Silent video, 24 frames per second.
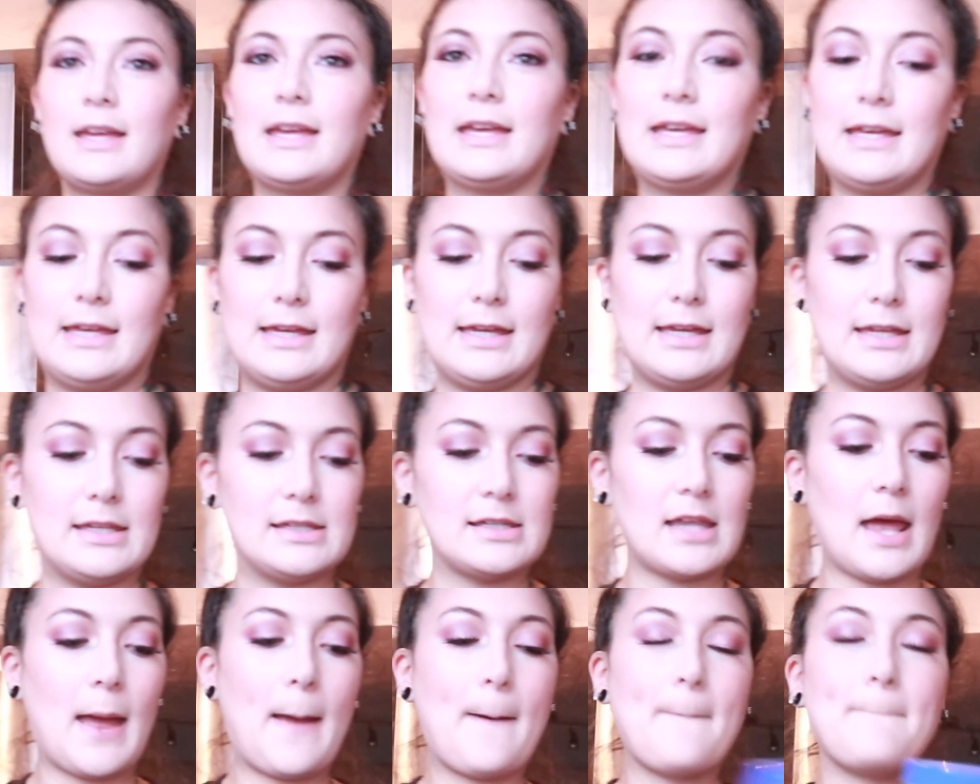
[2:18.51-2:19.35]
is
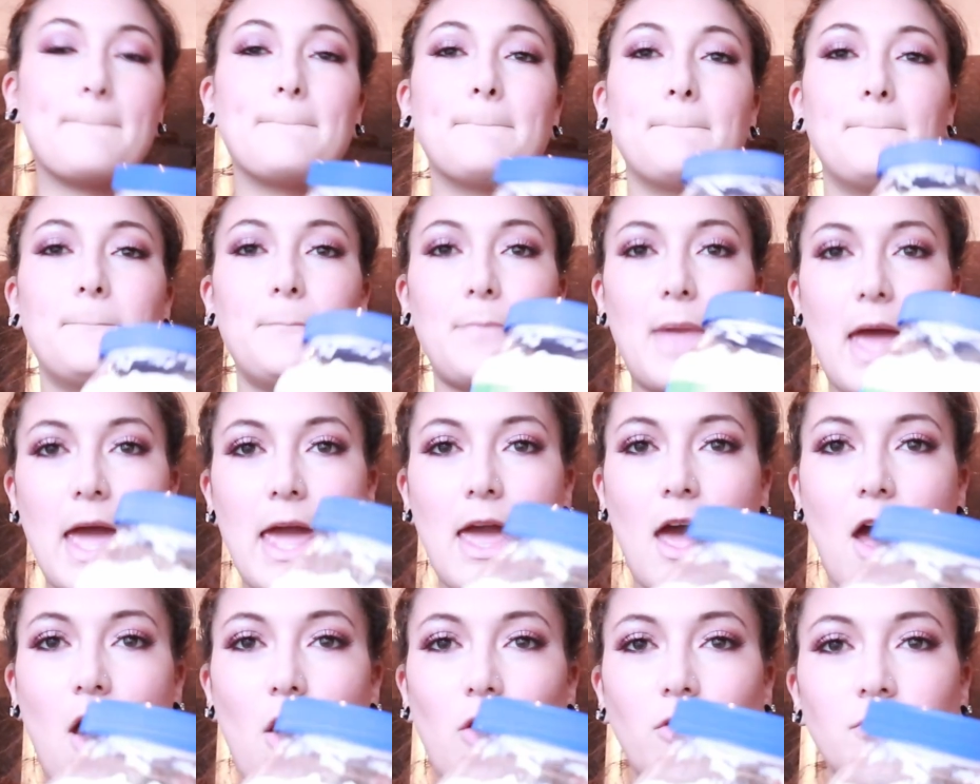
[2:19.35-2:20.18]

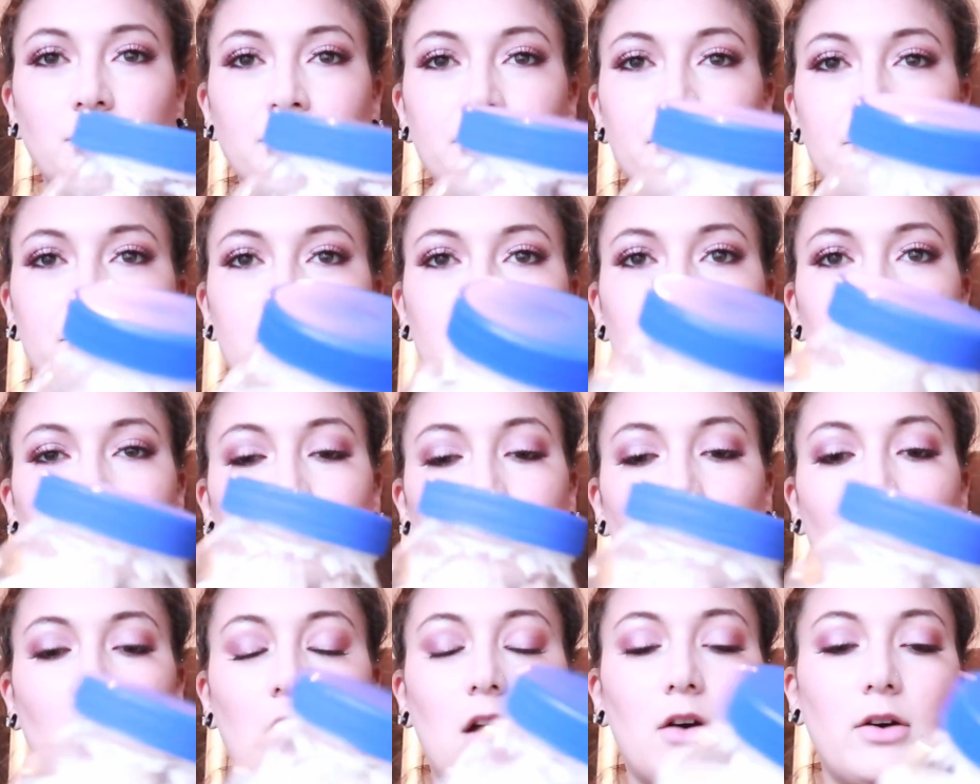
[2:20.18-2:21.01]
mayo.
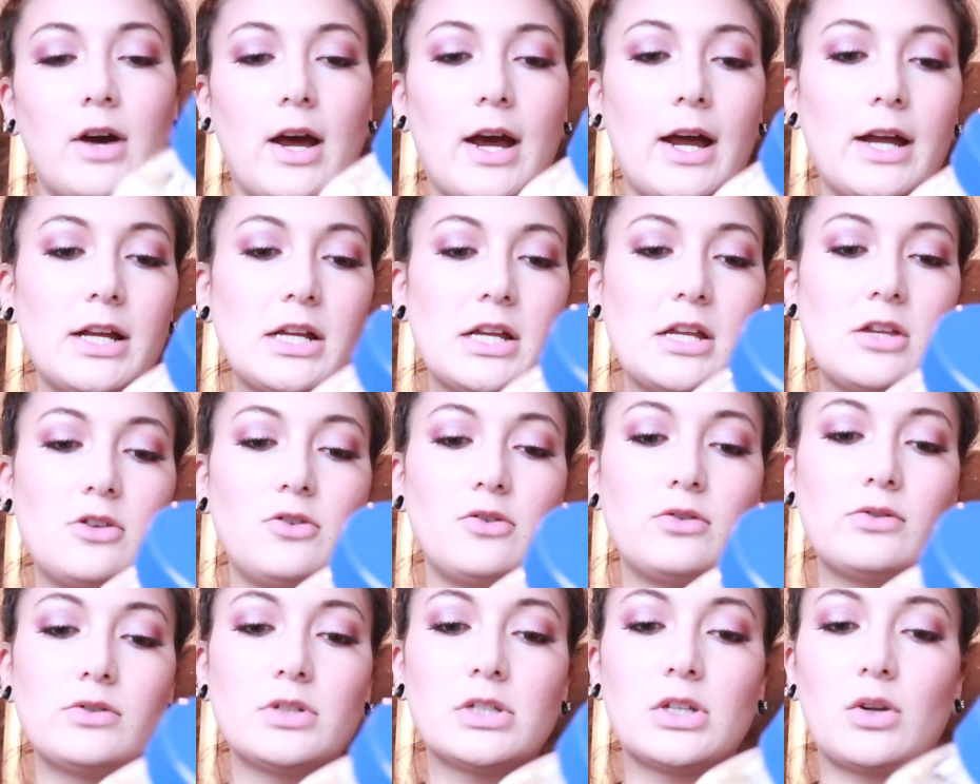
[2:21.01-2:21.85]
Now I
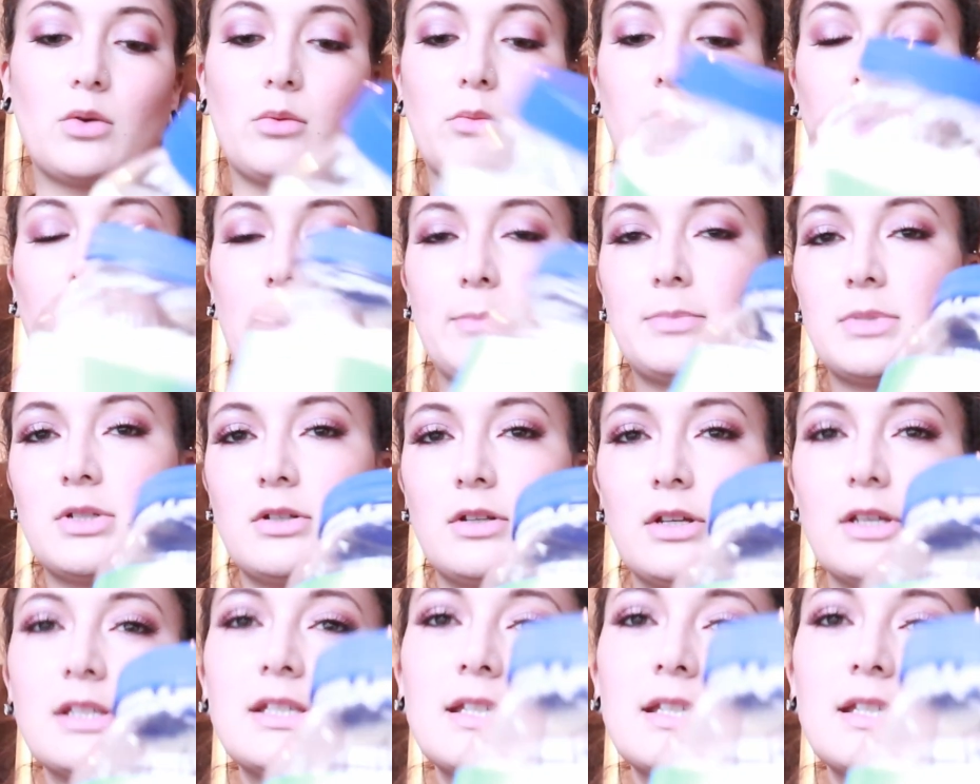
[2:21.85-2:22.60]
used it